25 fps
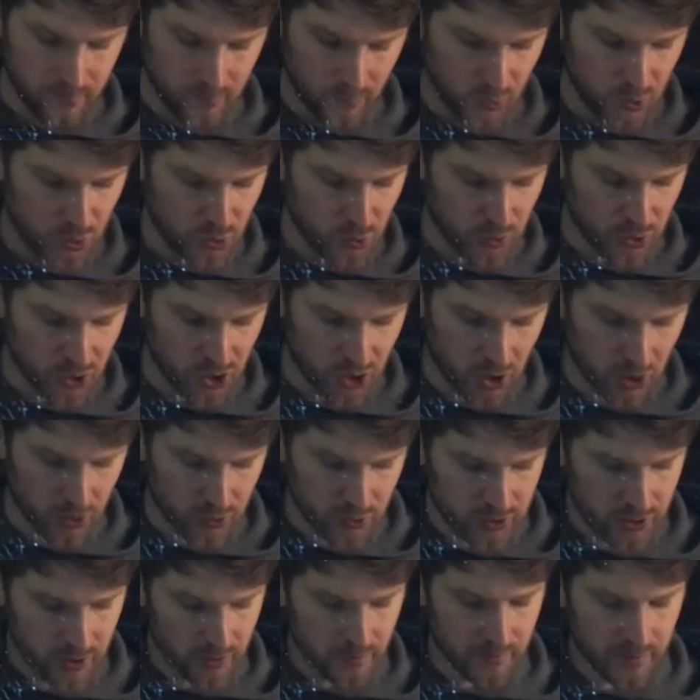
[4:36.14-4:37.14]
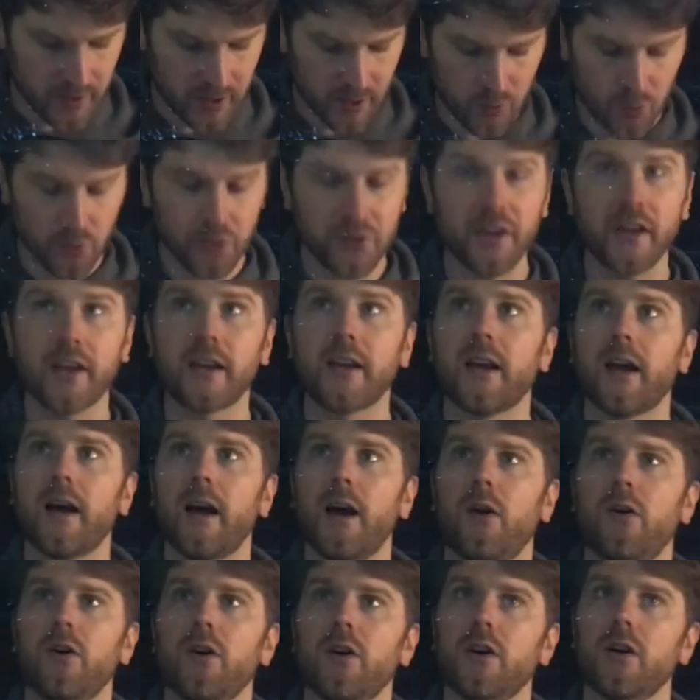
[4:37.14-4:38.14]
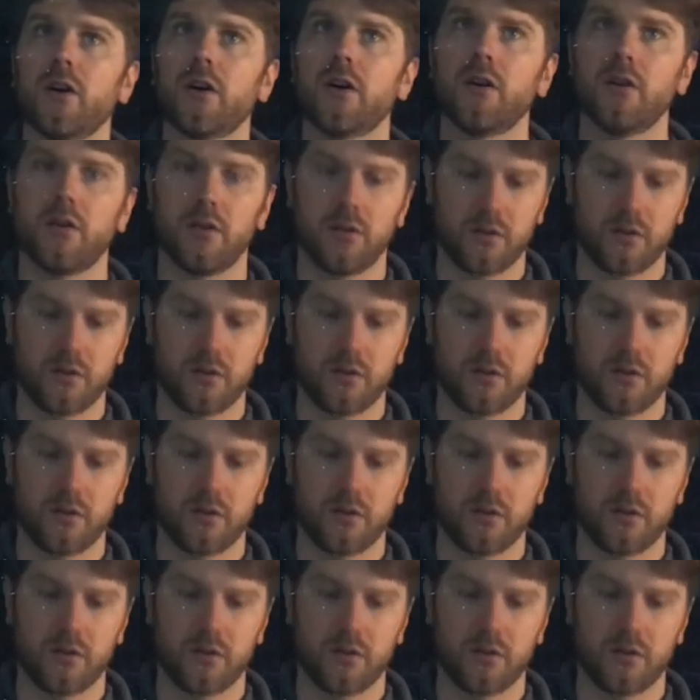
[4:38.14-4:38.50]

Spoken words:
switch colors here, and we'll take our